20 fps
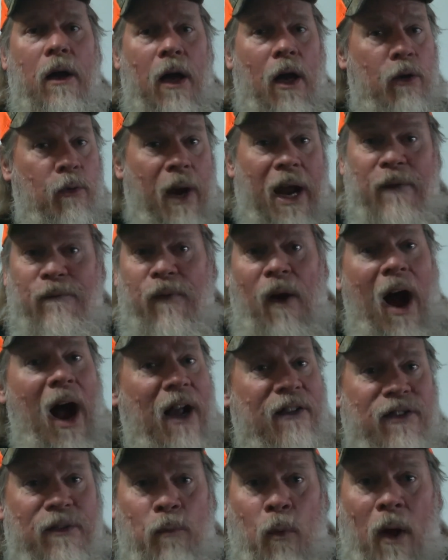Gray
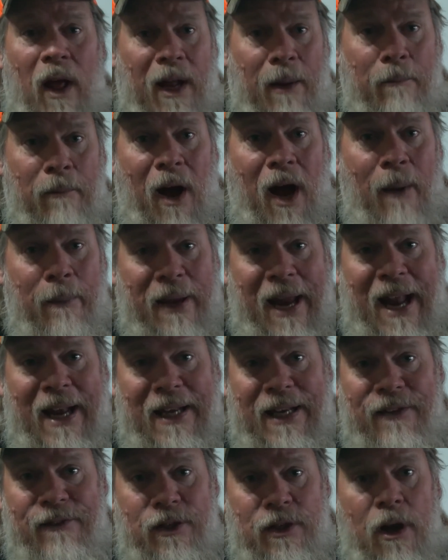fox is more like a bobcat and
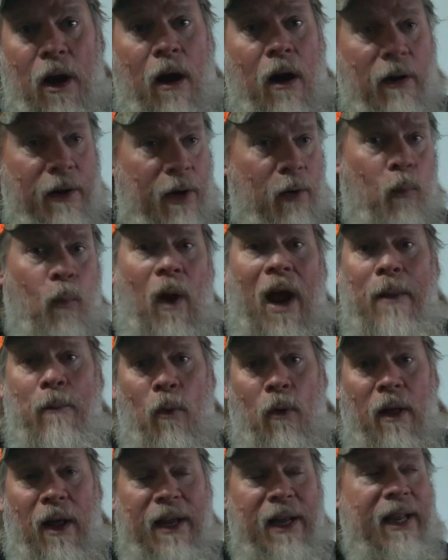he is a dog. They're way
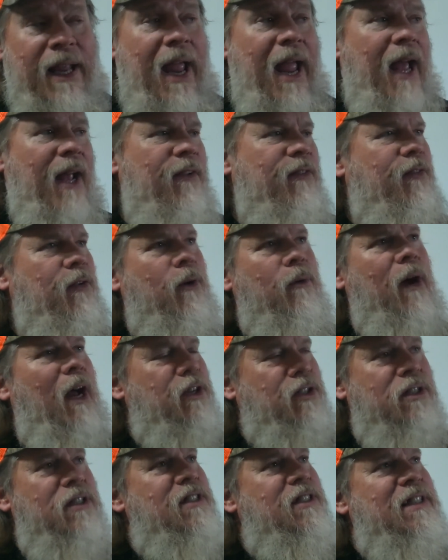more like a cat. So I
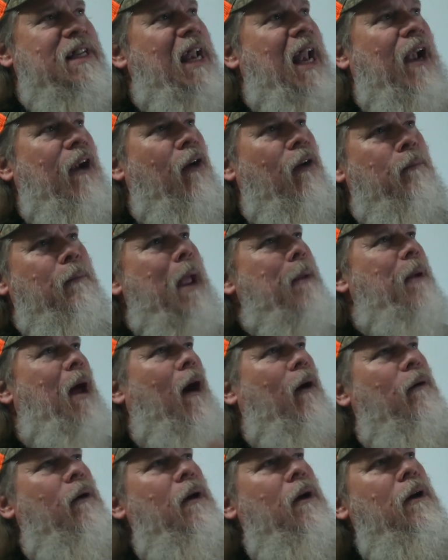should have said that earlier. Maybe
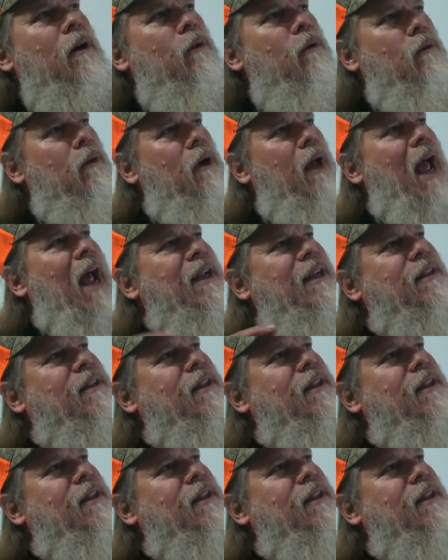I'll edit